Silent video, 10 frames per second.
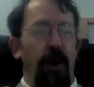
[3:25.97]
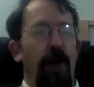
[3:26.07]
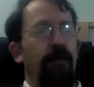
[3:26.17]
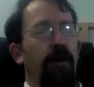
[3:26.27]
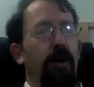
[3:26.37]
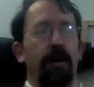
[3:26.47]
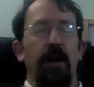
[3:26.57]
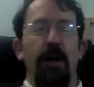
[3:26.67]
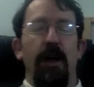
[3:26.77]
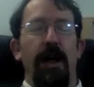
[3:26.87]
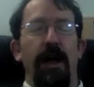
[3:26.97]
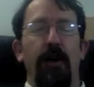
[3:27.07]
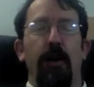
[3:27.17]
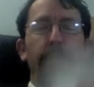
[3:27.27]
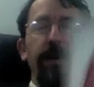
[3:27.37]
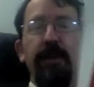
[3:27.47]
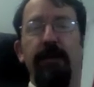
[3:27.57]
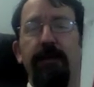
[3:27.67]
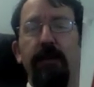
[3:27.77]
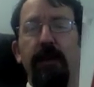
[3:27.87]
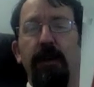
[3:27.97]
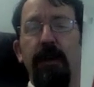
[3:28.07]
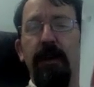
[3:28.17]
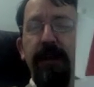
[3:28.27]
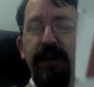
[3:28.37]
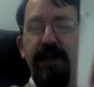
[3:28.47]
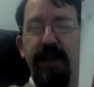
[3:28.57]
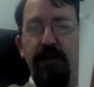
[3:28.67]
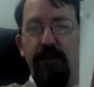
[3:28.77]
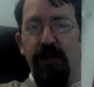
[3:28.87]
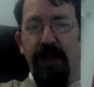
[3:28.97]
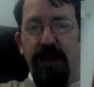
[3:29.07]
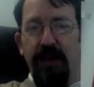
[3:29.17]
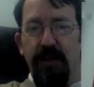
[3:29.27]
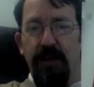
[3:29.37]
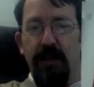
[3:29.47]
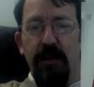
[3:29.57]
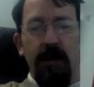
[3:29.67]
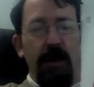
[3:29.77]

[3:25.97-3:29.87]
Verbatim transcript: I've got uh, copies of The Essential Jesus.